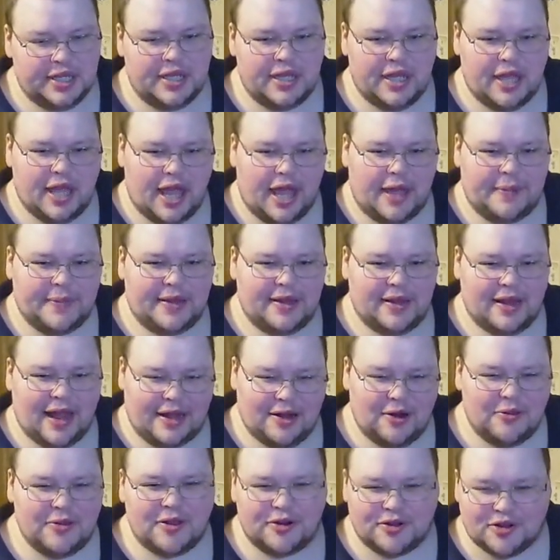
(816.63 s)
I mean, I
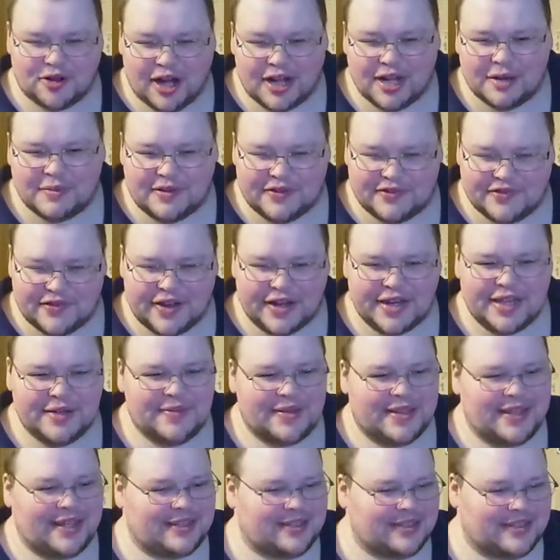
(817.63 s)
know they're trying to be funny,
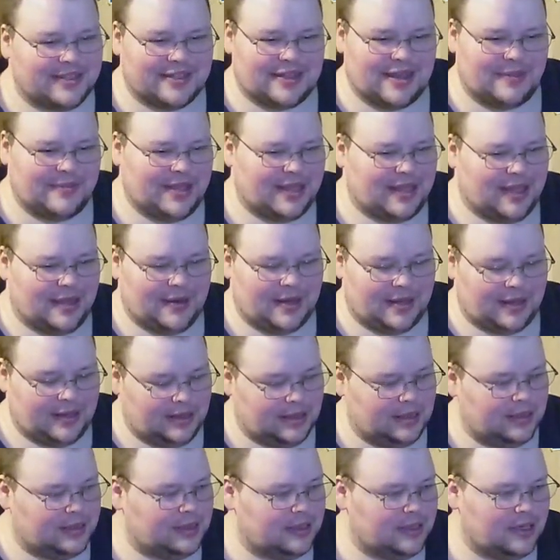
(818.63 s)
but that's just, I mean, come on.
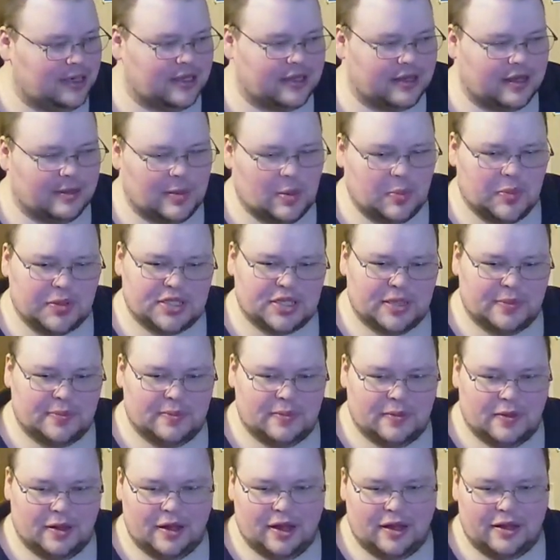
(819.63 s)
You could have come up with
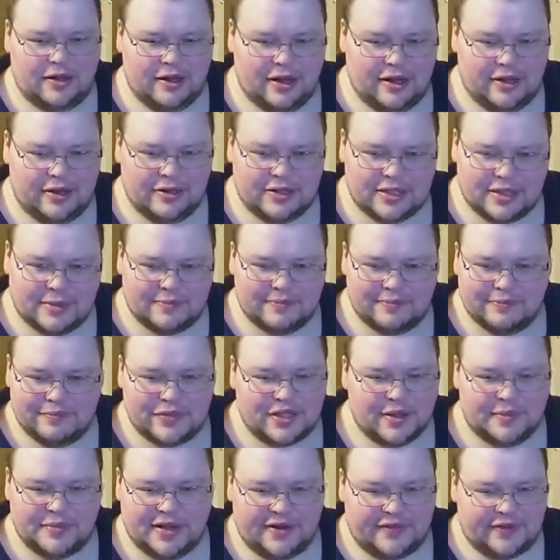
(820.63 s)
some, uh, uh, some,
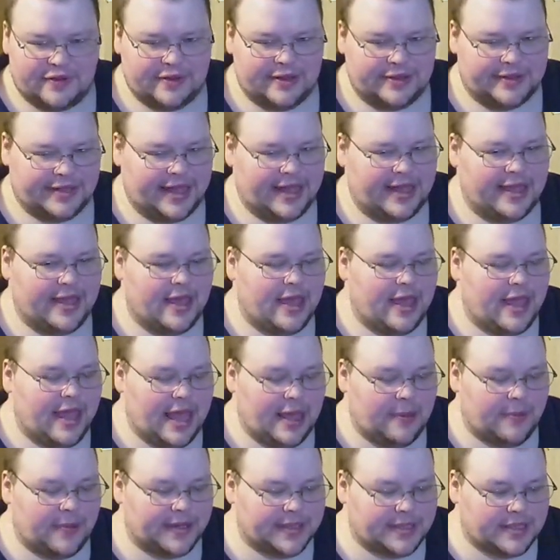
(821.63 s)
some different than that.
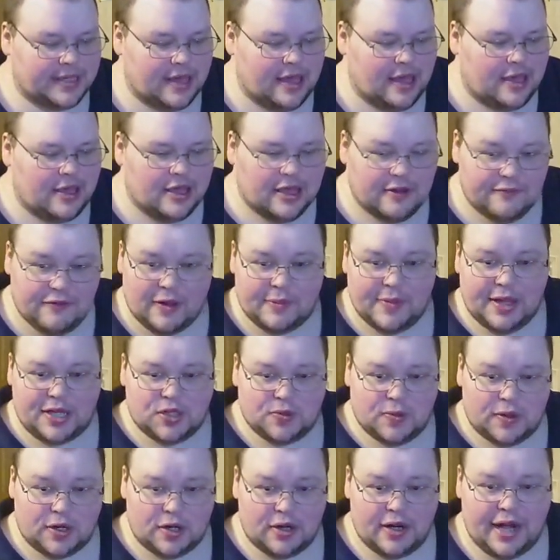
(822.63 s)
Anyways, you can follow me on
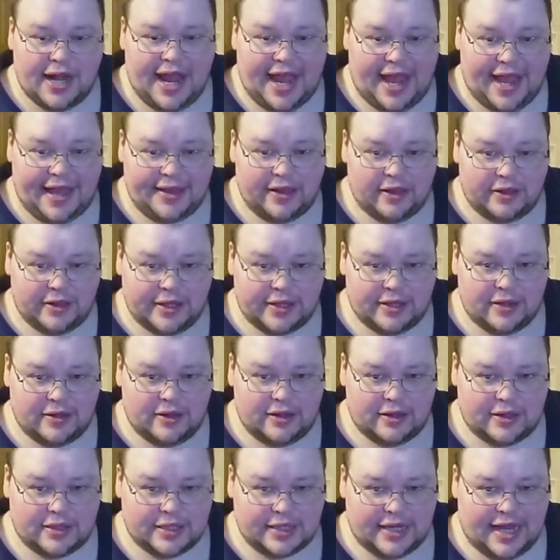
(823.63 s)
Twitter at the Linux
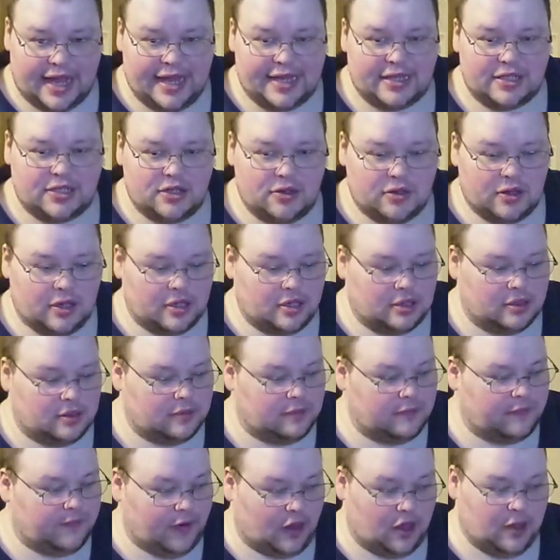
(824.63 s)
Cast. You can
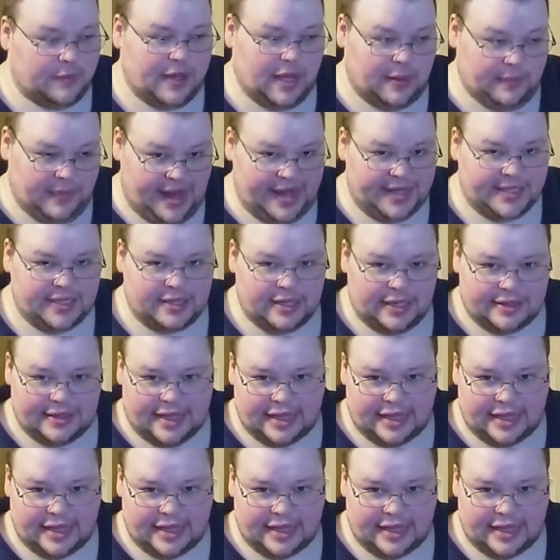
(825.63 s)
follow me on Mastodon.